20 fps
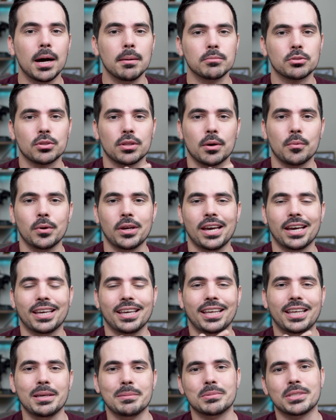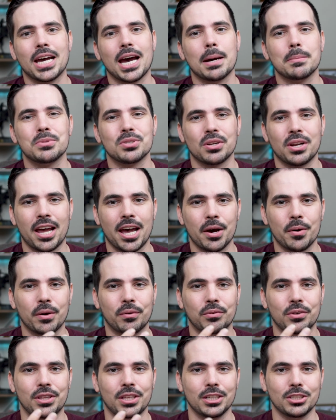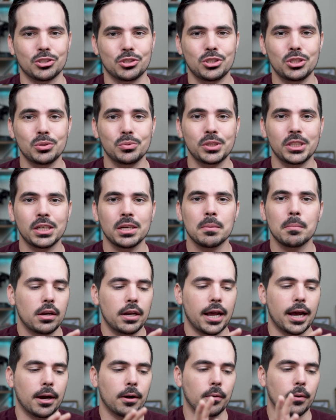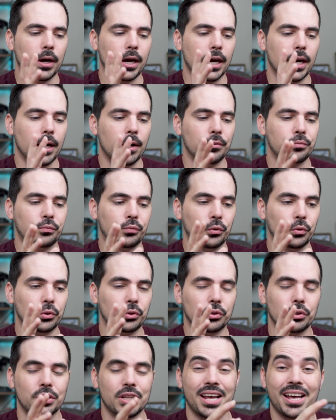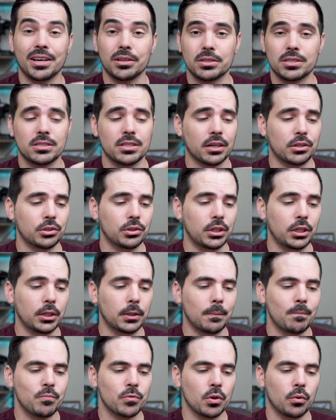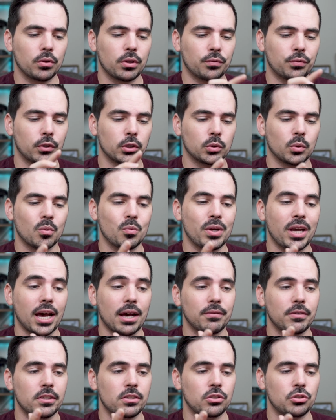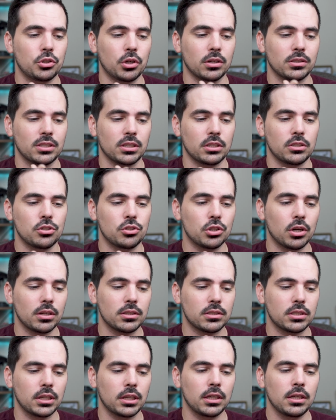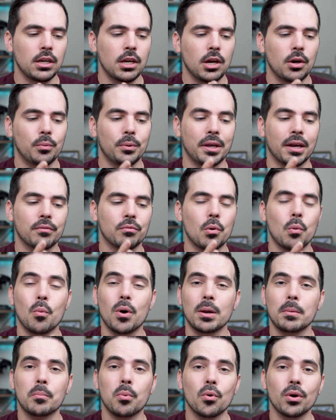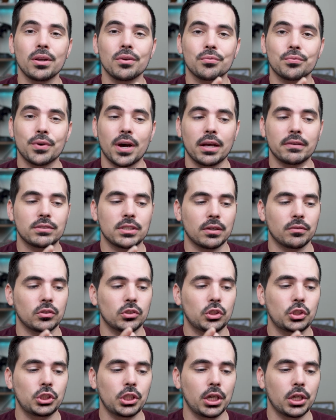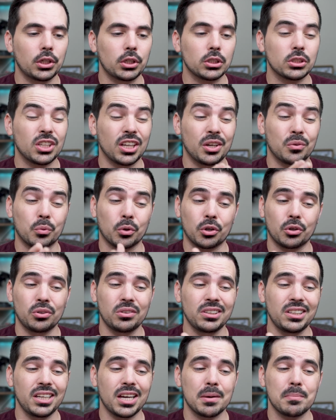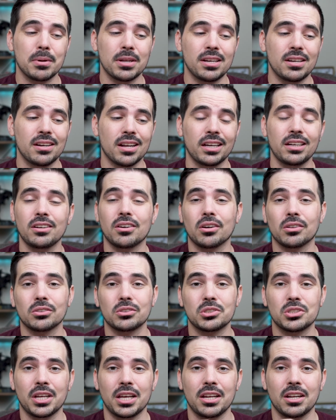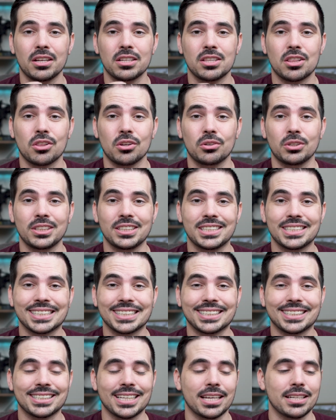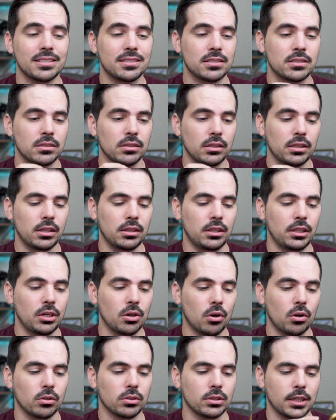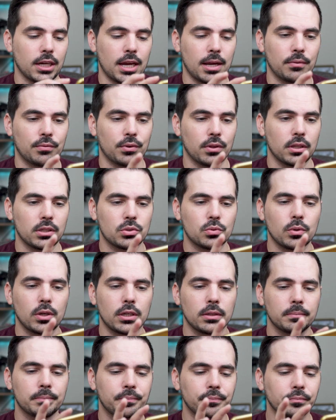so that way I can keep tabs on how everything is doing. Now, for the health sector here, the first one we have is Johnson & Johnson. We have 1.57 shares, and we're currently up $9.36 in the all-time for this one.